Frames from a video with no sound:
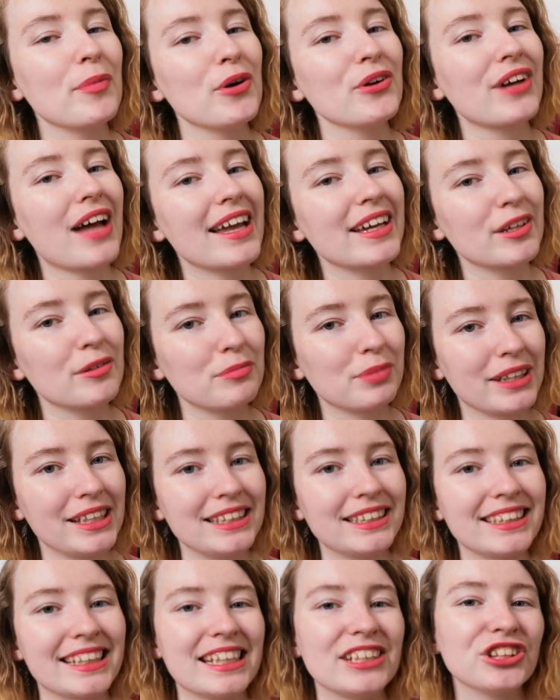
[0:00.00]
book I
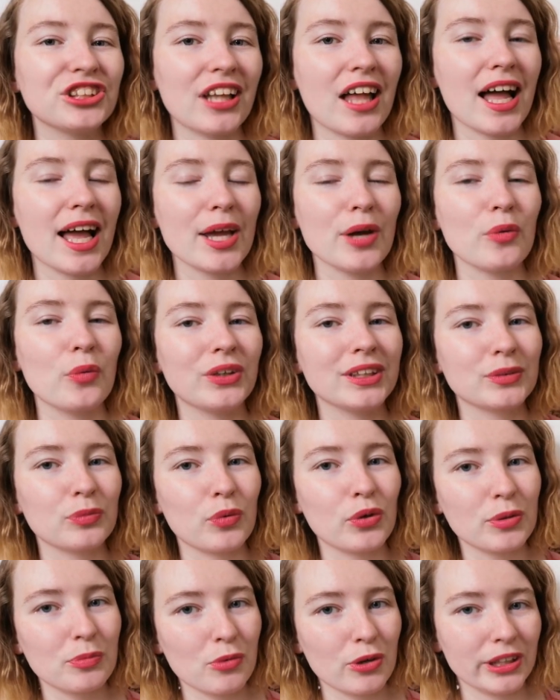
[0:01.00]
completed in July was
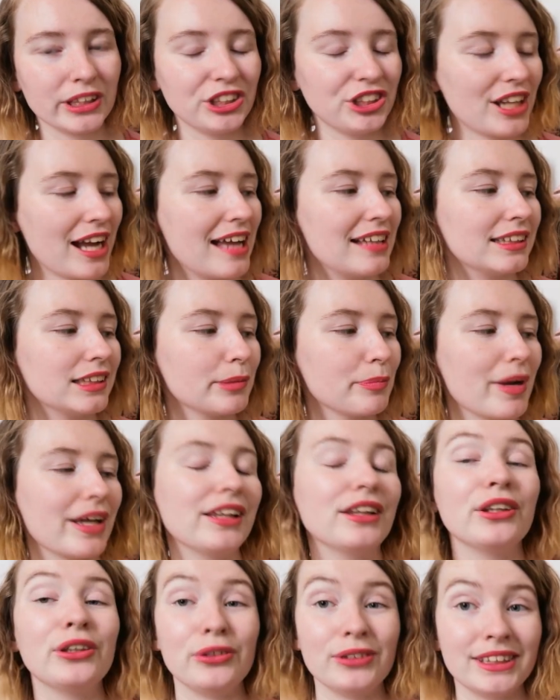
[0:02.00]
One More Chance by
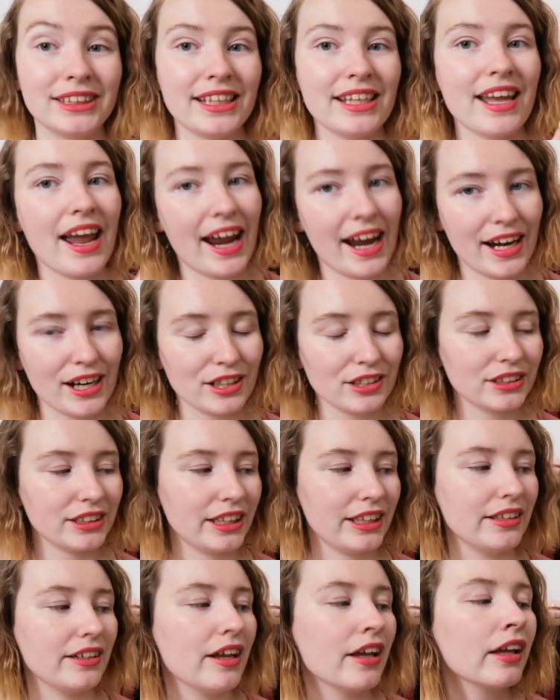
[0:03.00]
Lucy
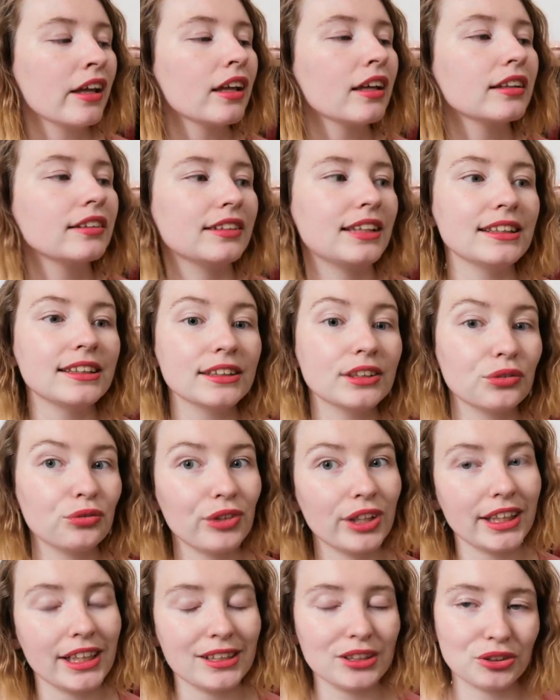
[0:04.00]
Ayrton. This is a
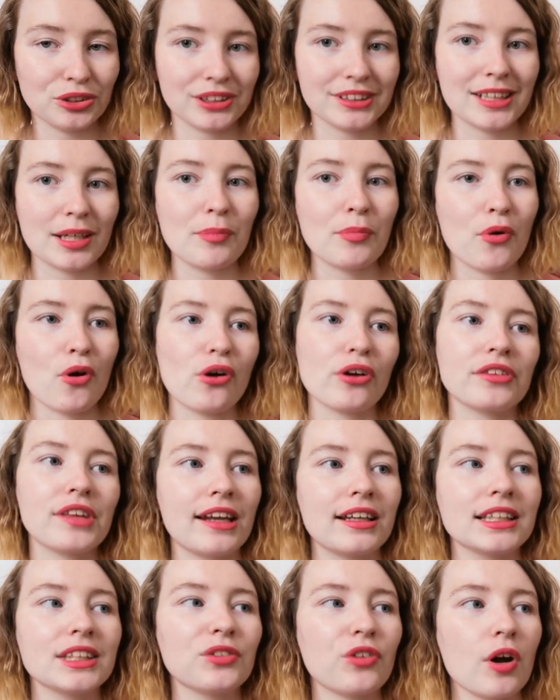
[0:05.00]
really interesting book
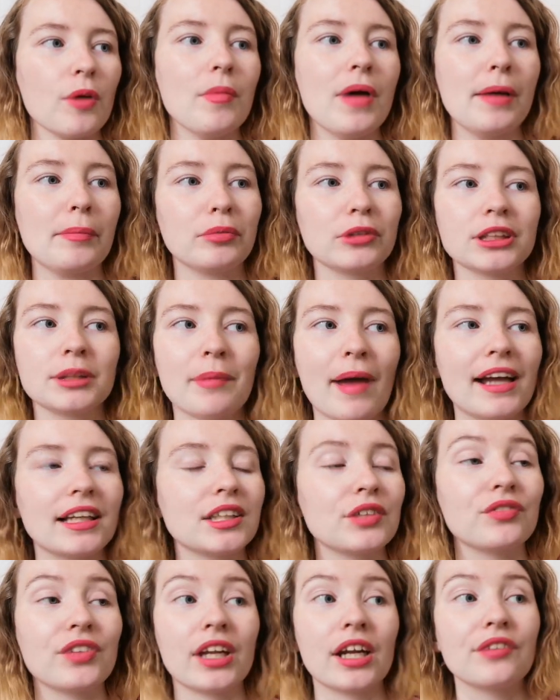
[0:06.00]
that is from a
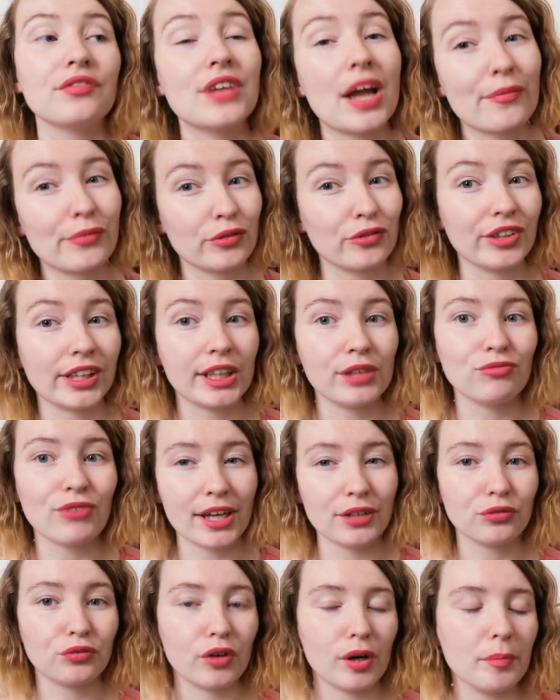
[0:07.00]
perspective that I've never really
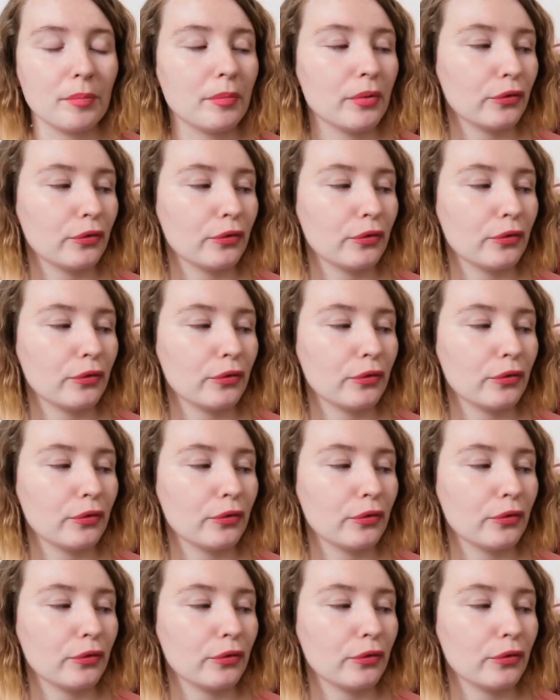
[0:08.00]
read from